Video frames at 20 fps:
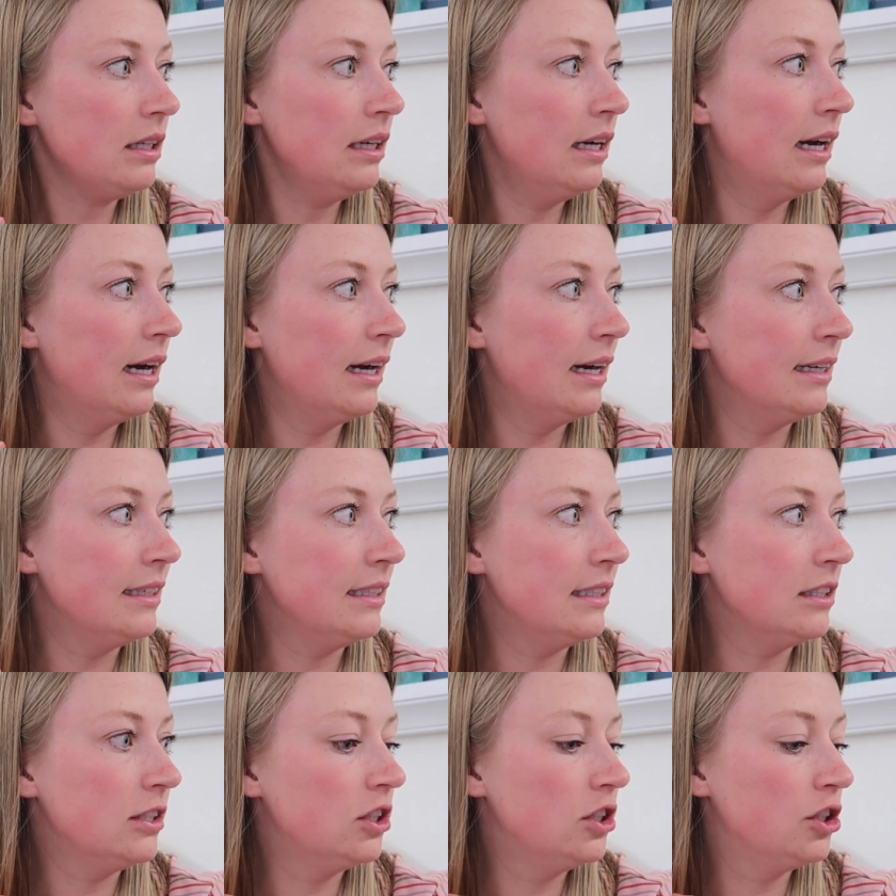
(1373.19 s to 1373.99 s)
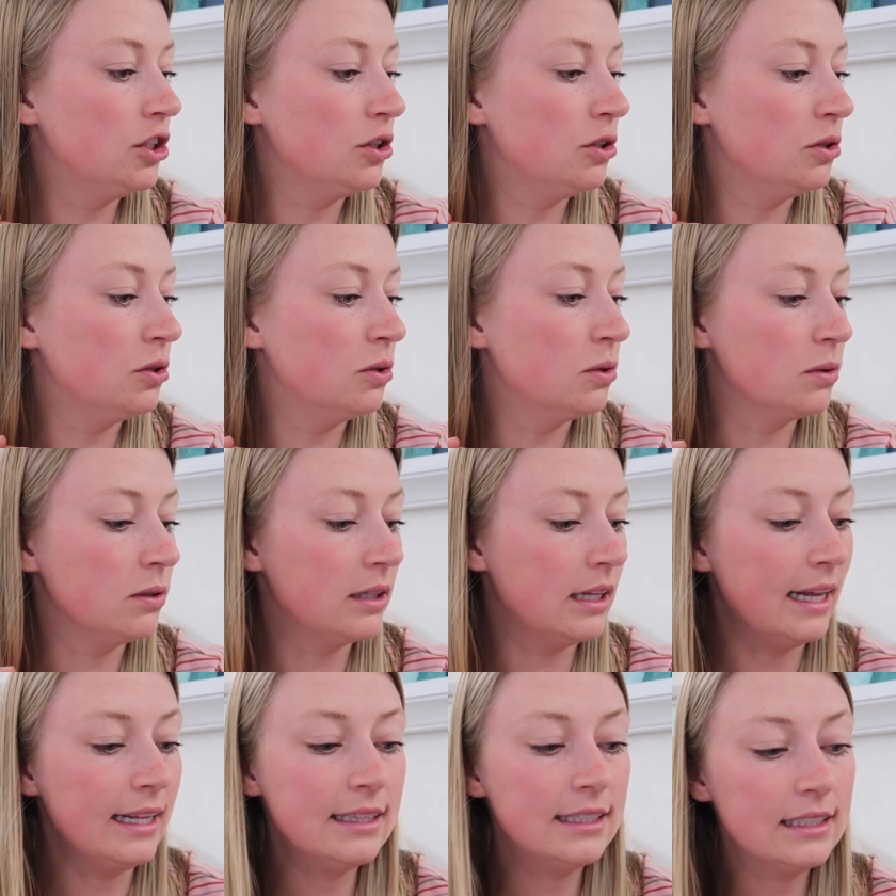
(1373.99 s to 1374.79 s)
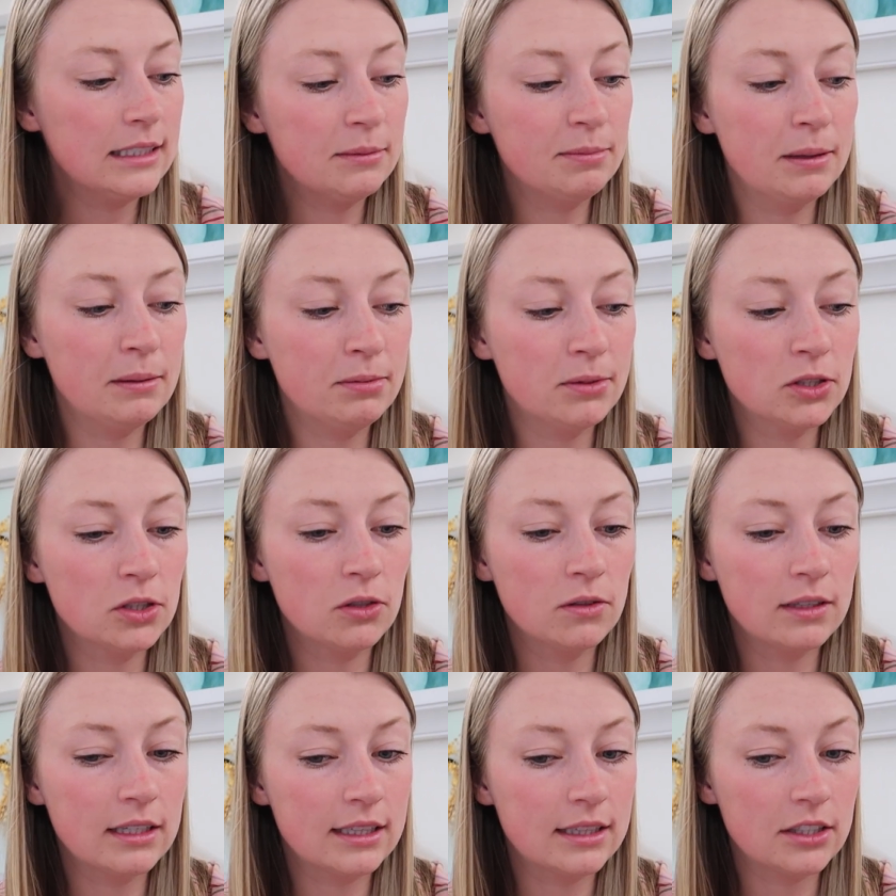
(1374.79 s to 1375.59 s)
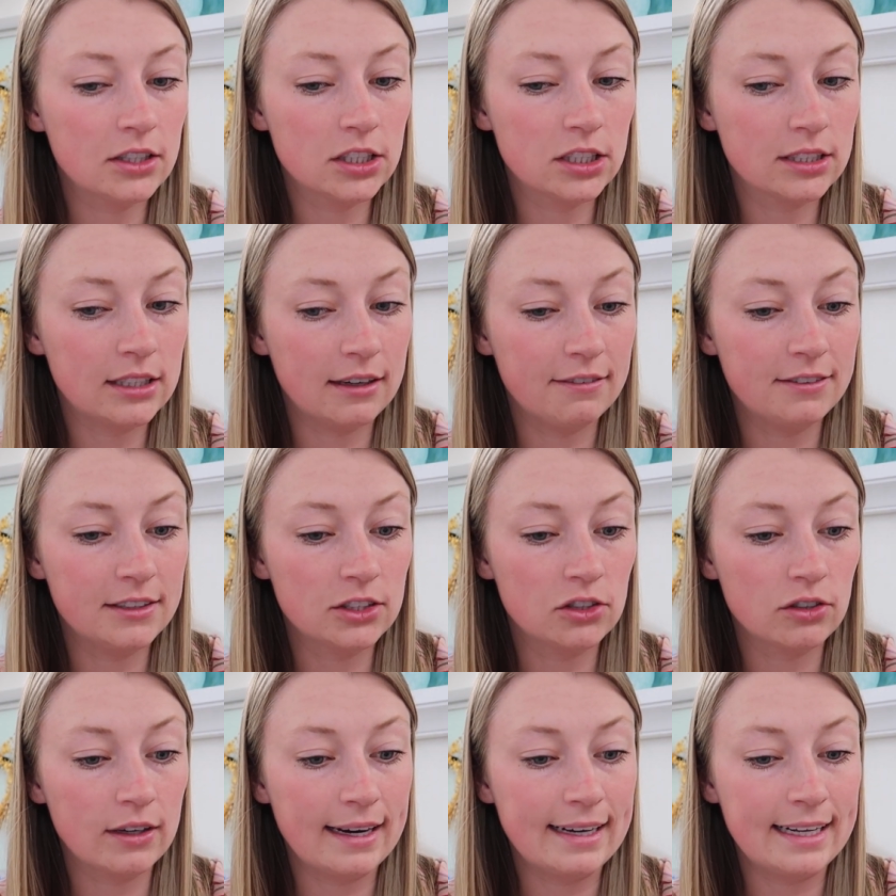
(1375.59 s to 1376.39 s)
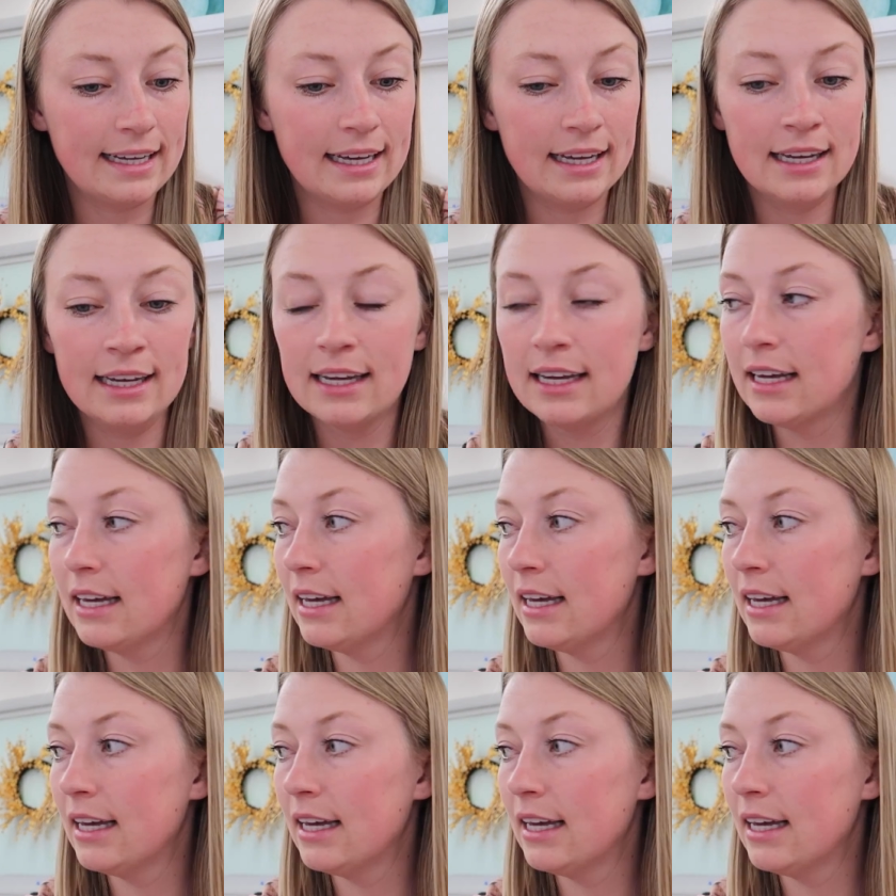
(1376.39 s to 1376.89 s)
I need to let these people know that their stuff is ready